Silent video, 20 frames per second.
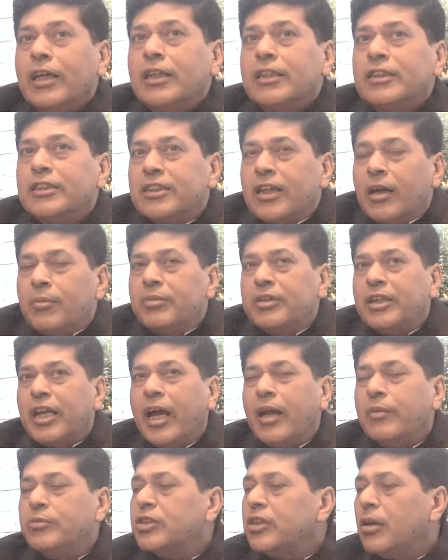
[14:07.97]

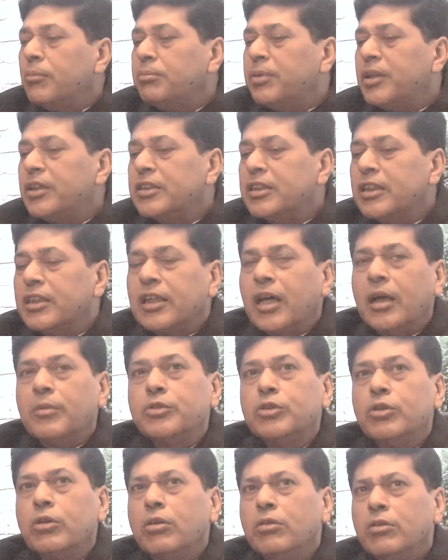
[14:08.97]
sometimes some person
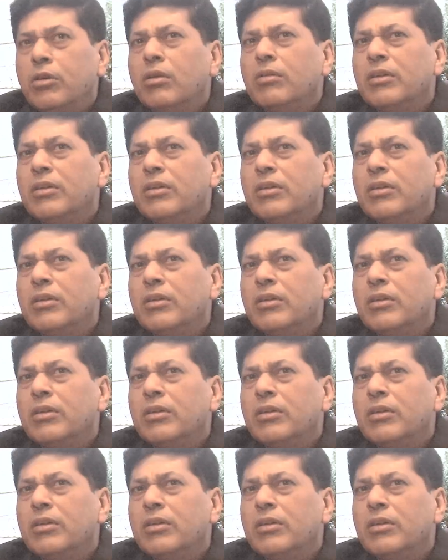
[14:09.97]
comes you know you